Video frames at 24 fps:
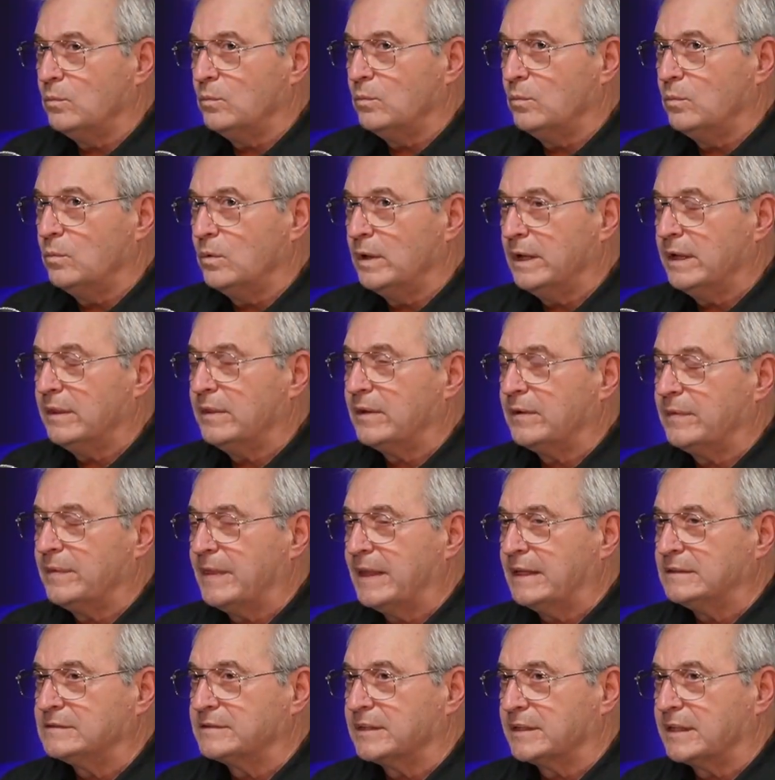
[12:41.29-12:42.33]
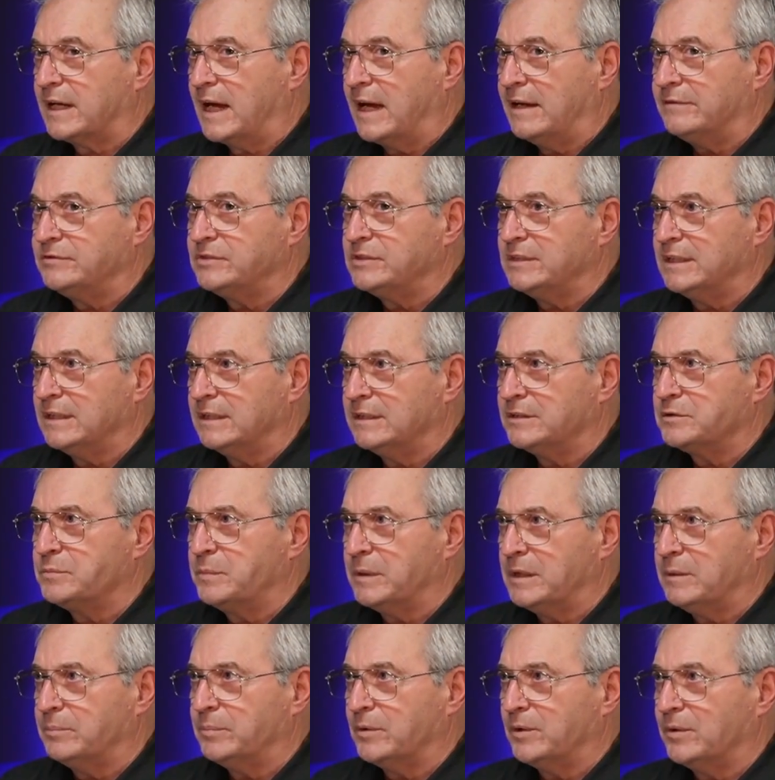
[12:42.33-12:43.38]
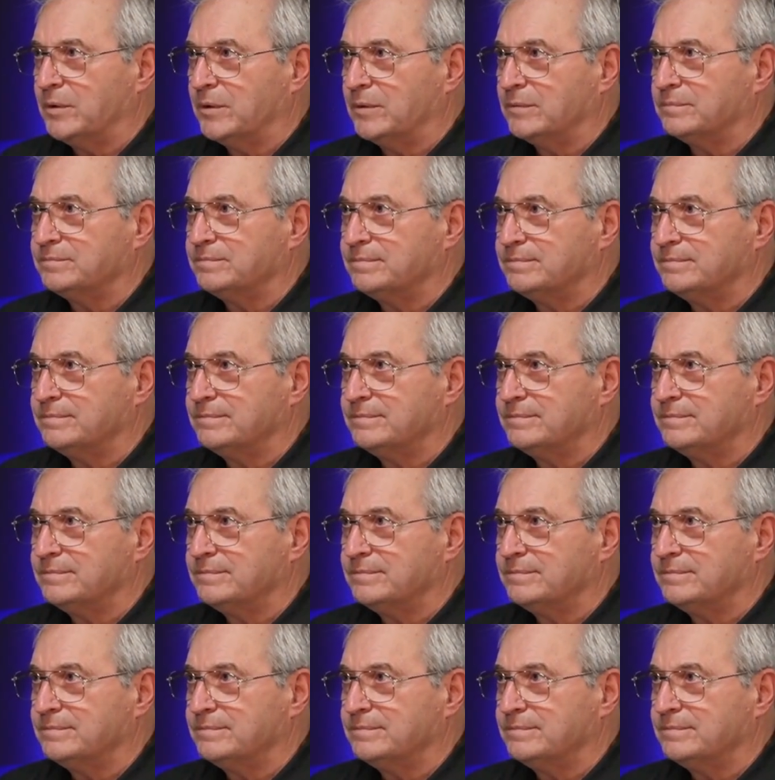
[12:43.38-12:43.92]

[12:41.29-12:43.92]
one of the things that I've seen is people,